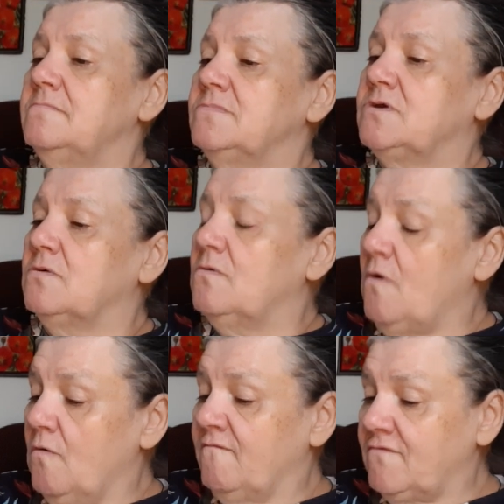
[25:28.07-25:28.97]
So
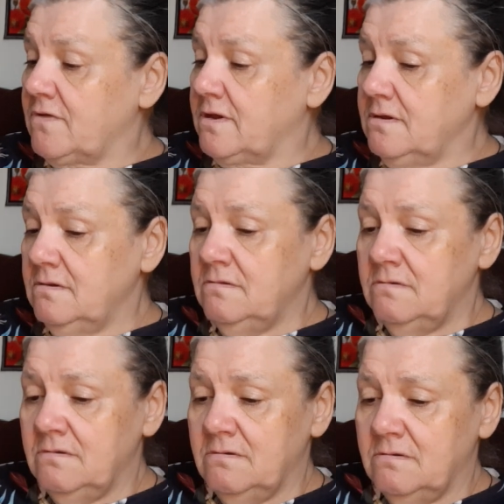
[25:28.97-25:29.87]
hopefully
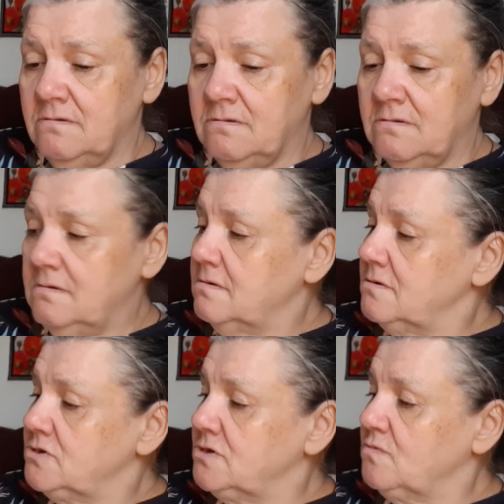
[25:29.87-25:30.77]

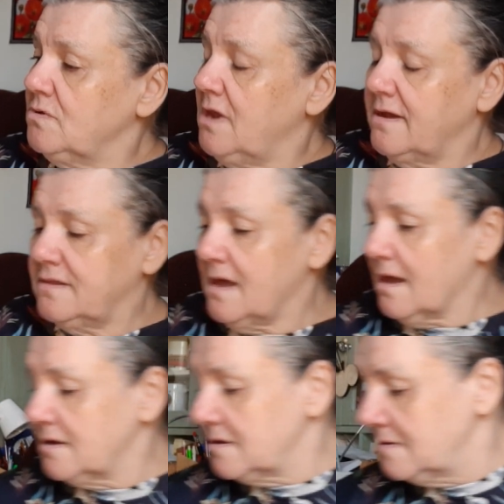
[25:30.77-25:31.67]
she will like
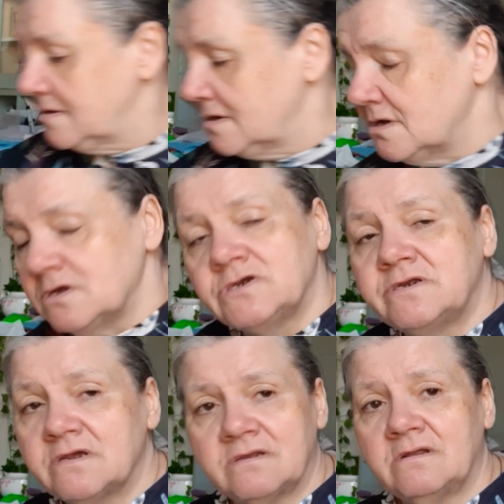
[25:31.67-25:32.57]
that. She
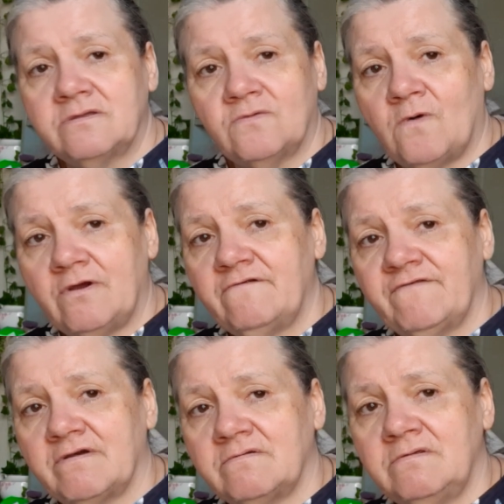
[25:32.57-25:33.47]
doesn't like the water
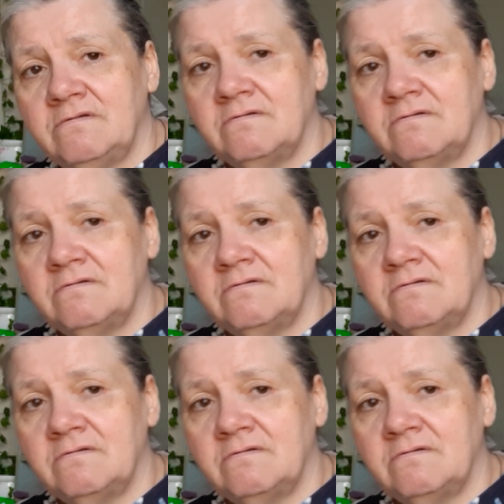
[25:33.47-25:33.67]
fountain.